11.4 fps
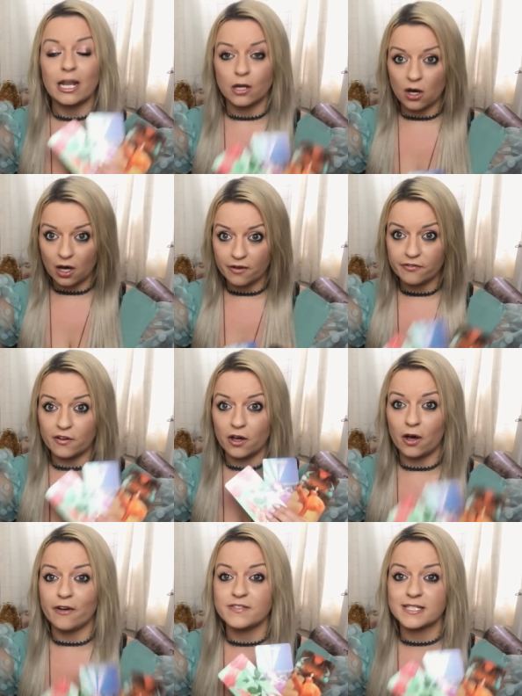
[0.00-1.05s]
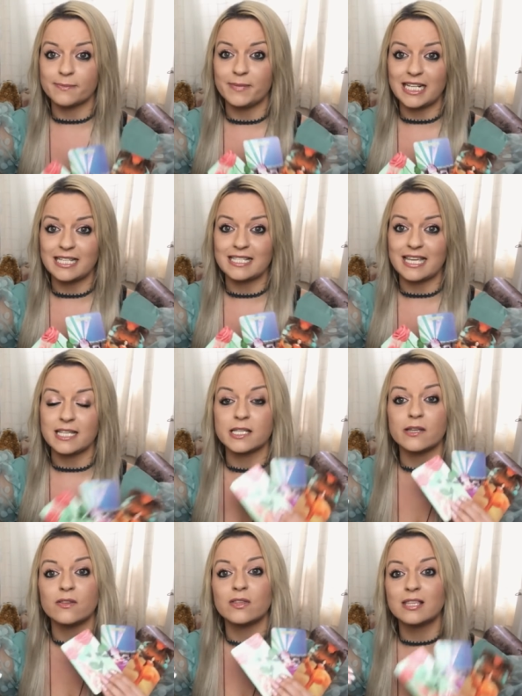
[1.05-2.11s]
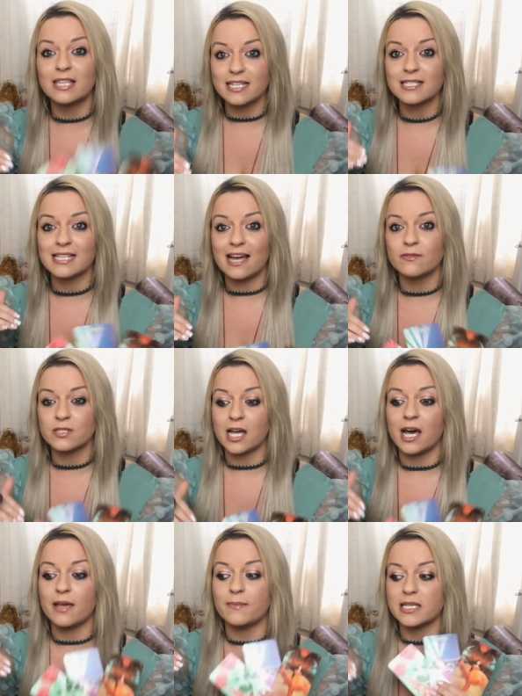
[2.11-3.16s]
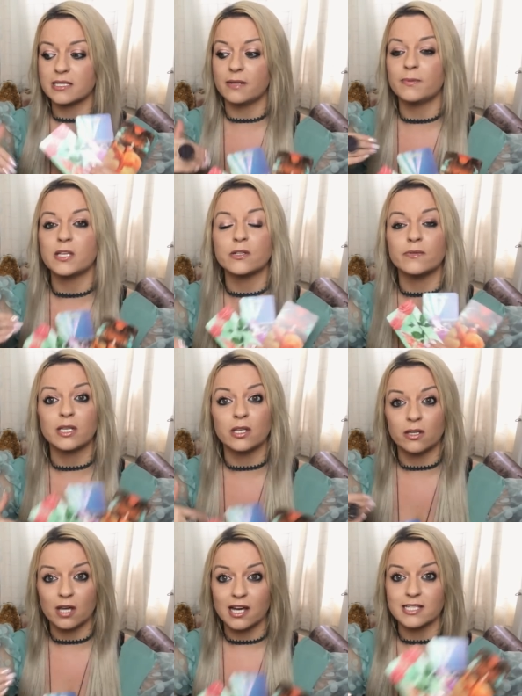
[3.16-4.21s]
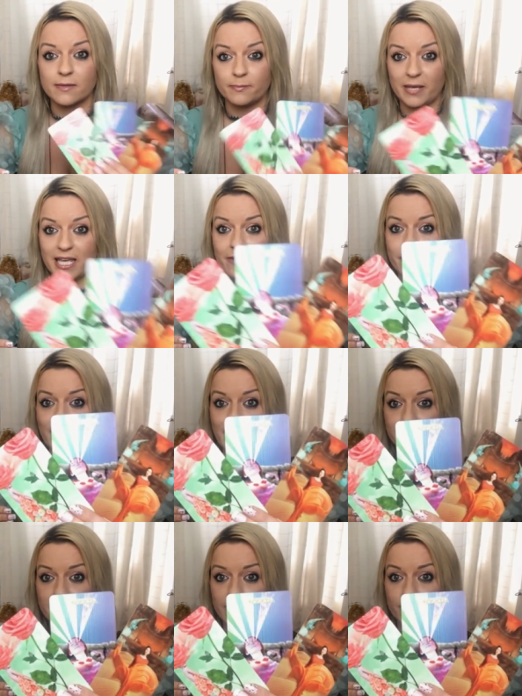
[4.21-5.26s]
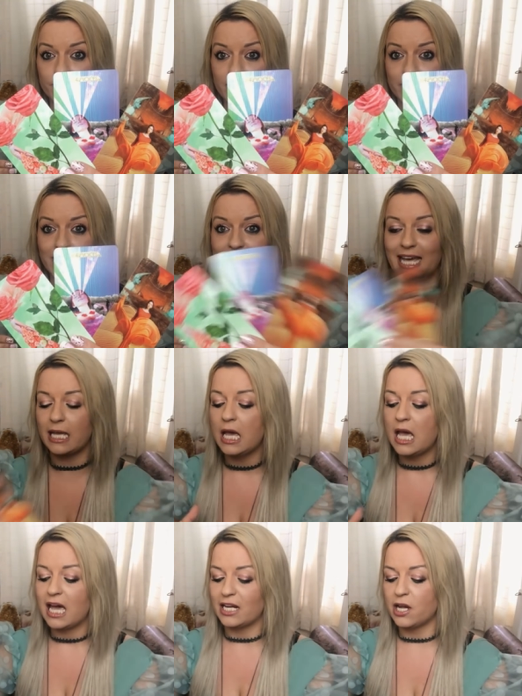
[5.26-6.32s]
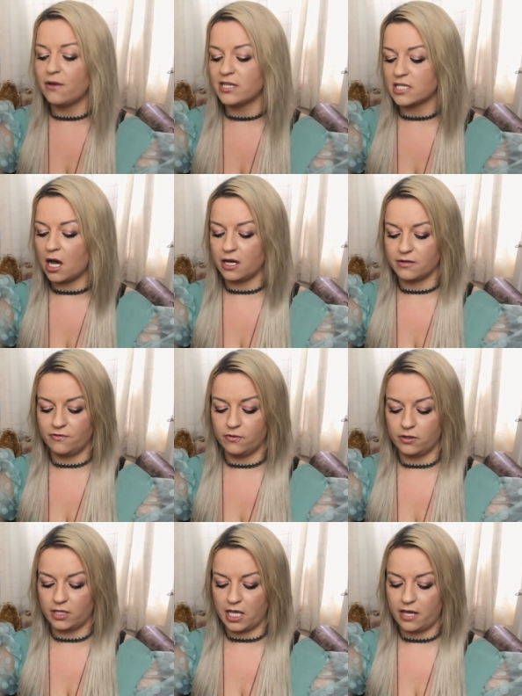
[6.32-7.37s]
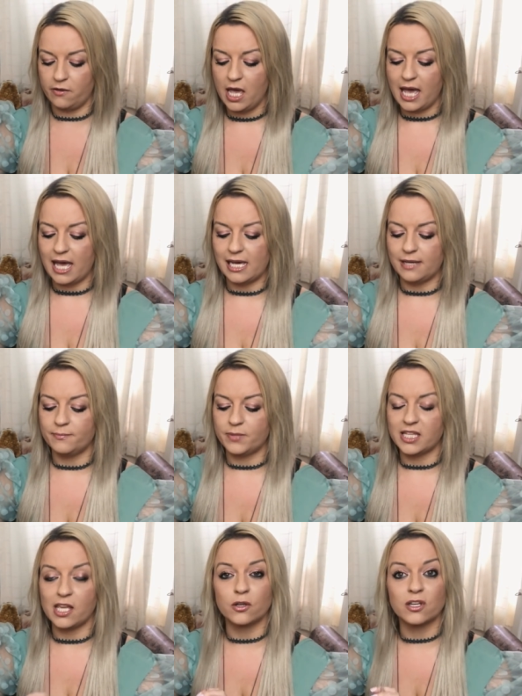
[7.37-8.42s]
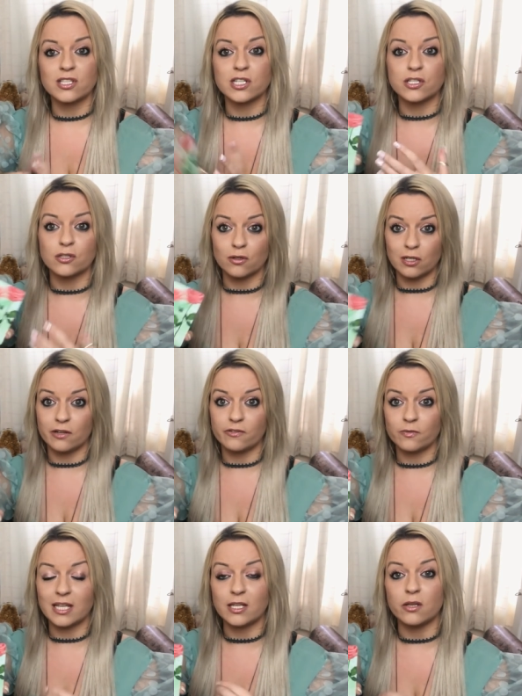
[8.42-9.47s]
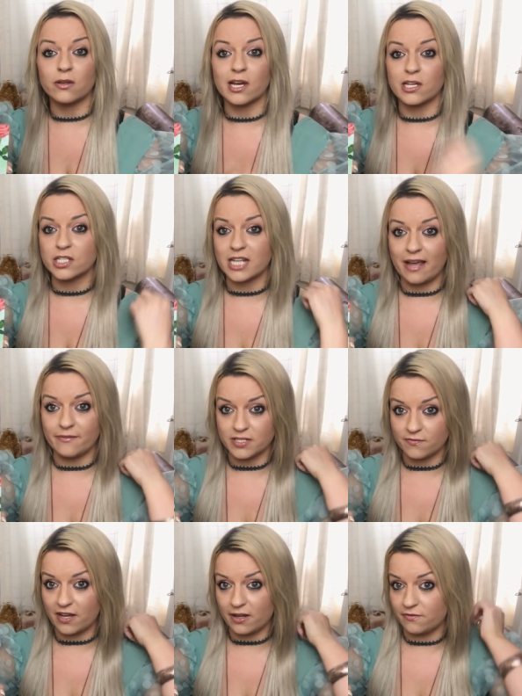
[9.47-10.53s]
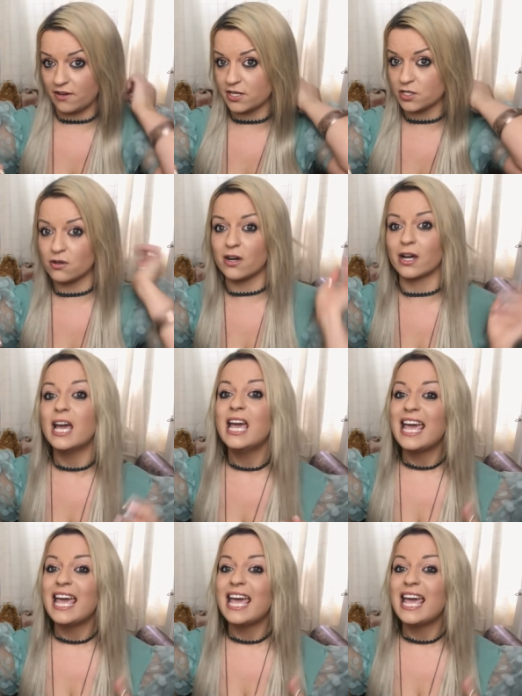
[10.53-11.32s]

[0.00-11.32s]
and offer of stability so this downtime is going to be doing you guys a big favor okay i know it's hard for you um, but the unconditional love that you guys share is very very strong